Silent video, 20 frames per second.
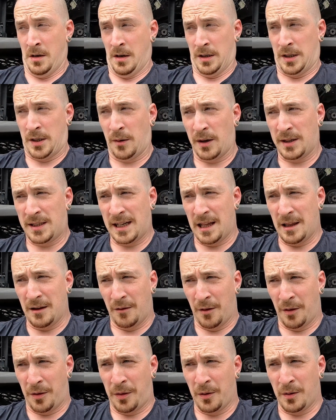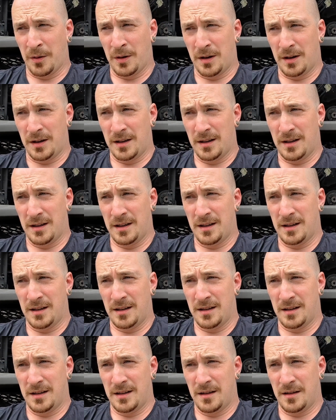So I sat there and thought,
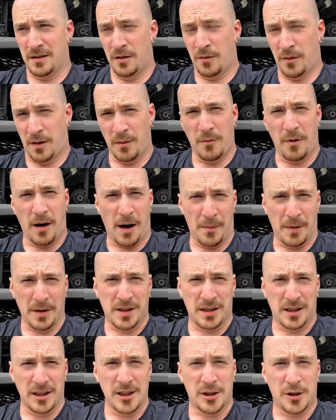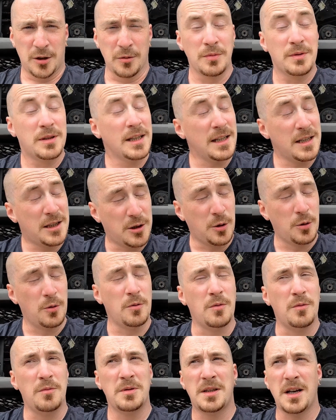all right, well, how much are these tools? These
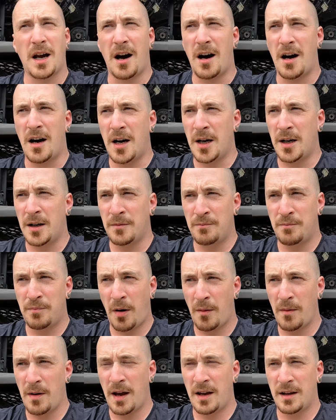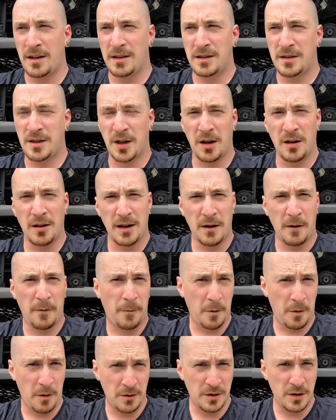tools are totaling
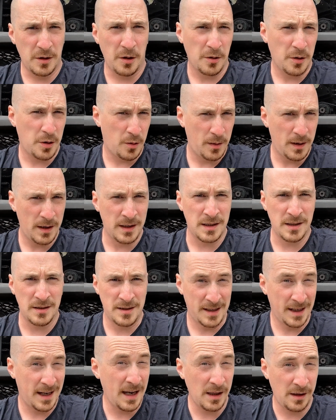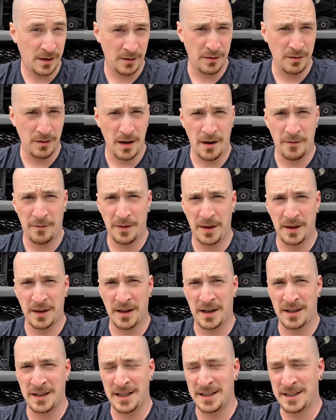400 odd quid together, everything that
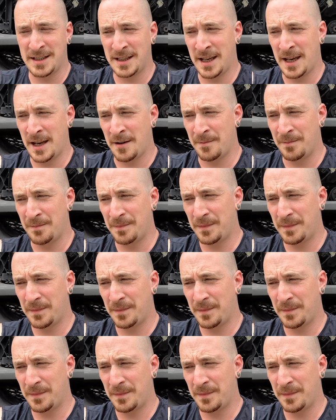I need to get.